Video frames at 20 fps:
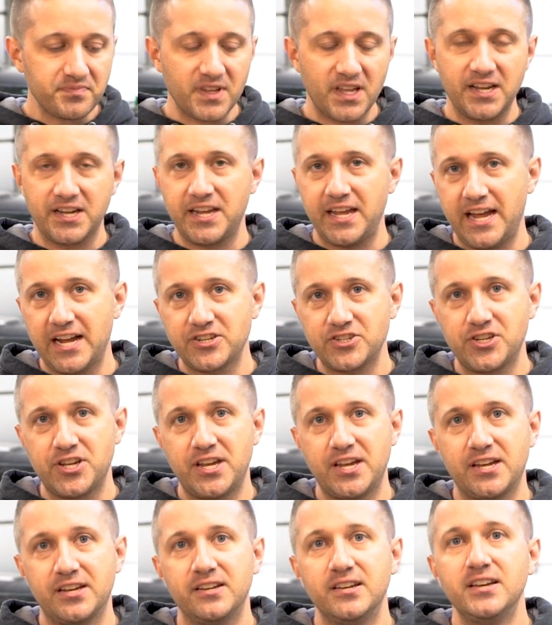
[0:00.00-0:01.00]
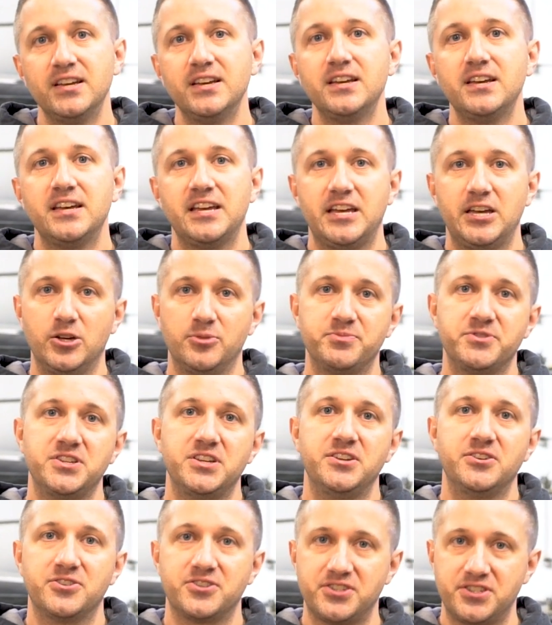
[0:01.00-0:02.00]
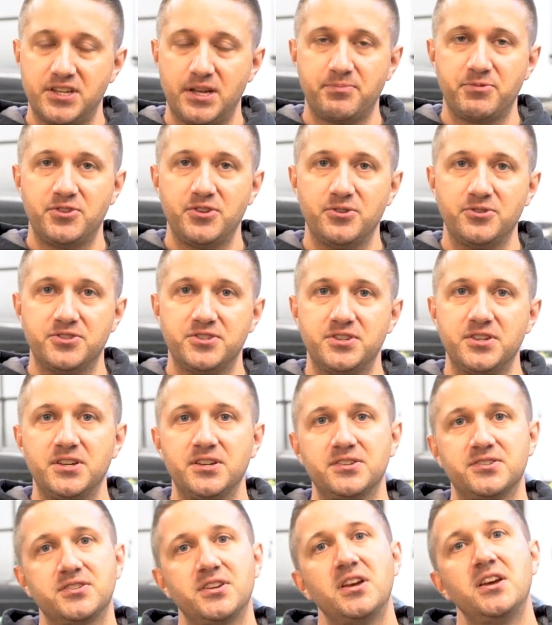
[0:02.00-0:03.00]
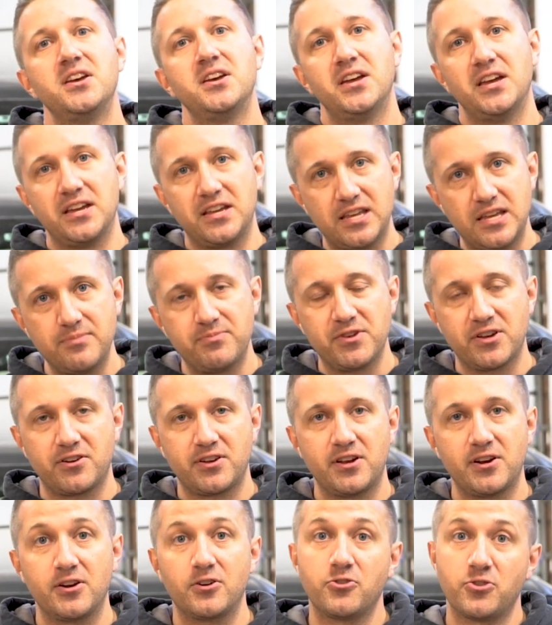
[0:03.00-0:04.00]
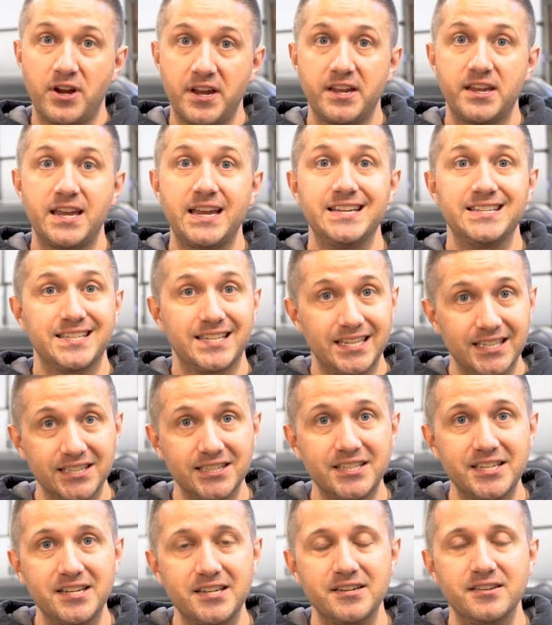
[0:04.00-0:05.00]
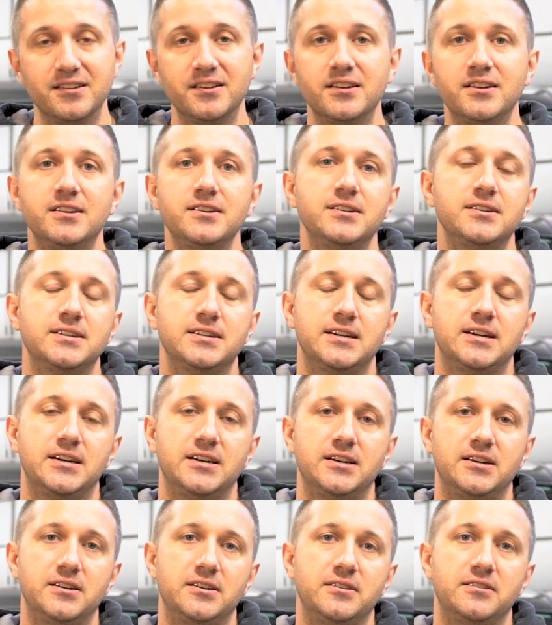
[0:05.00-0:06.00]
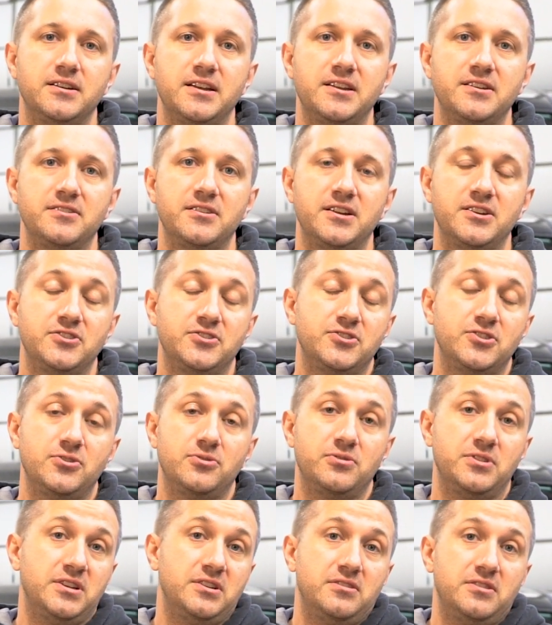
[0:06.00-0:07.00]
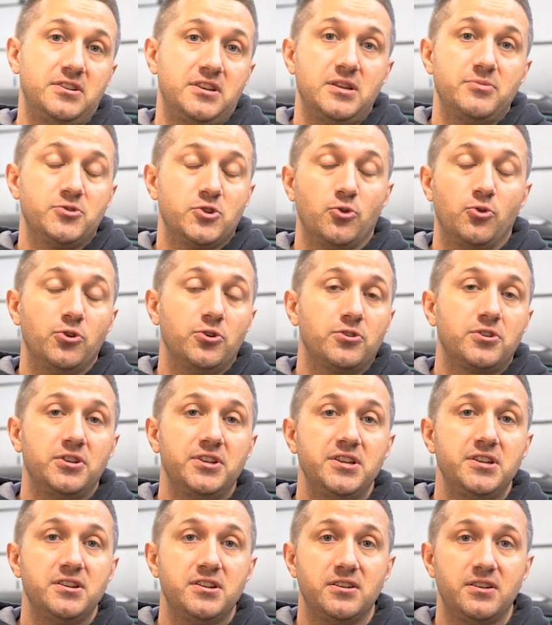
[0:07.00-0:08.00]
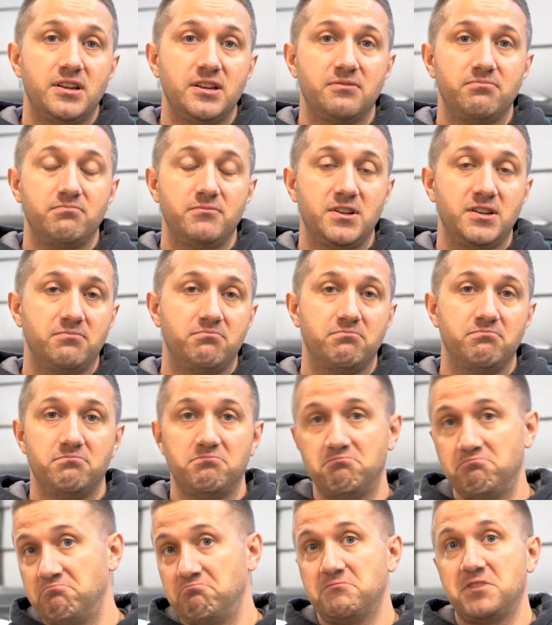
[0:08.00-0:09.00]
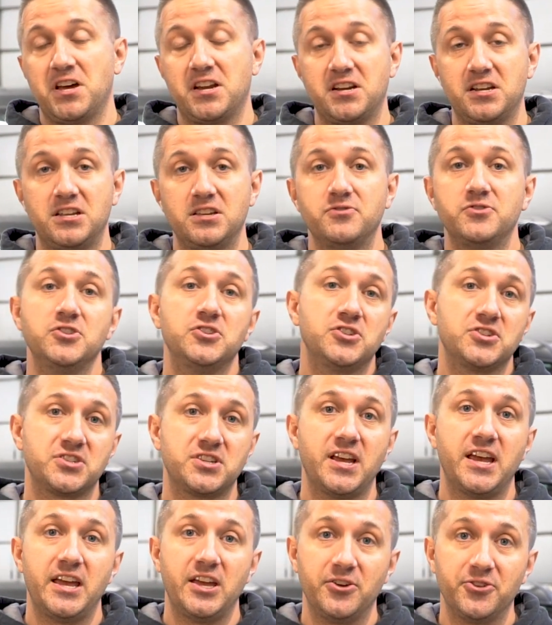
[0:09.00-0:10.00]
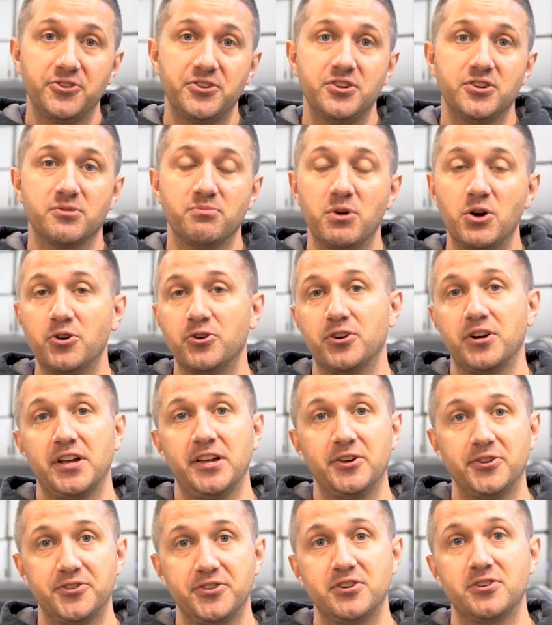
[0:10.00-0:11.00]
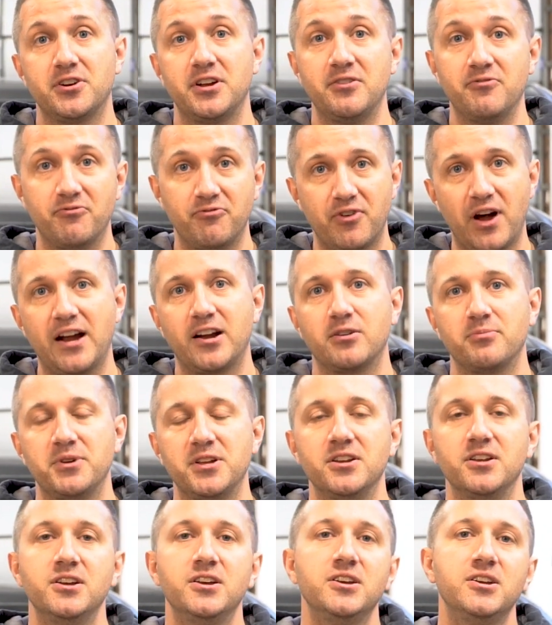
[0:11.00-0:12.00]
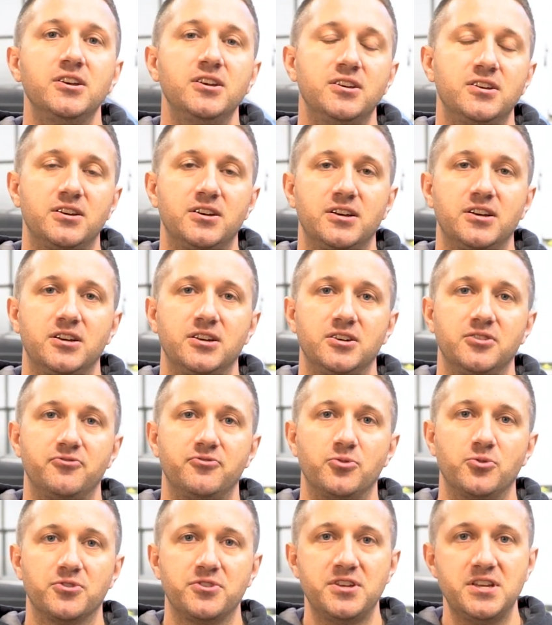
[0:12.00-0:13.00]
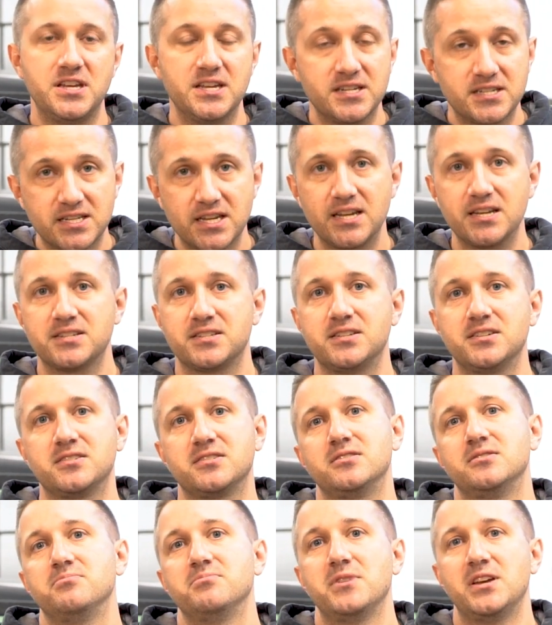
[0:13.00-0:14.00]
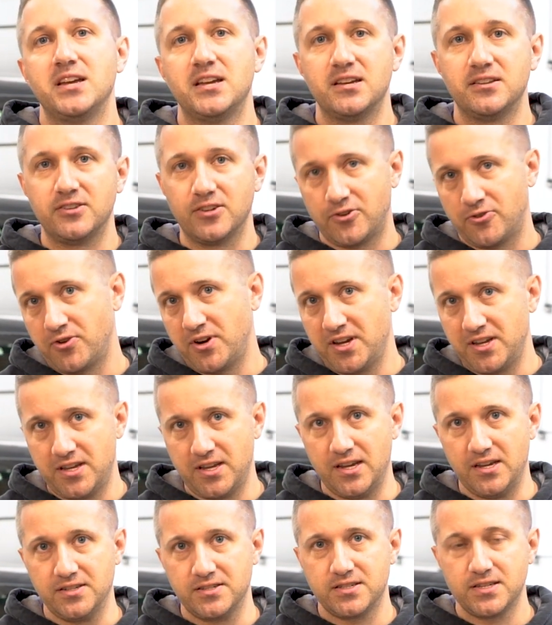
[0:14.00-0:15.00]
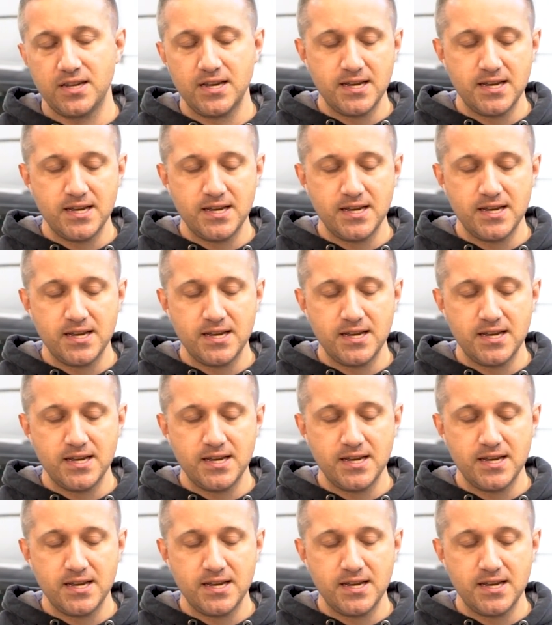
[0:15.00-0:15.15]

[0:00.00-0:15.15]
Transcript: a catch can helps intercept those things and keep the crankcase clean. Uh, and, and so it keeps your oil clean. It, it, it kind of gives you just a healthier motor, a healthier environment uh, for the intake system and the crankcase.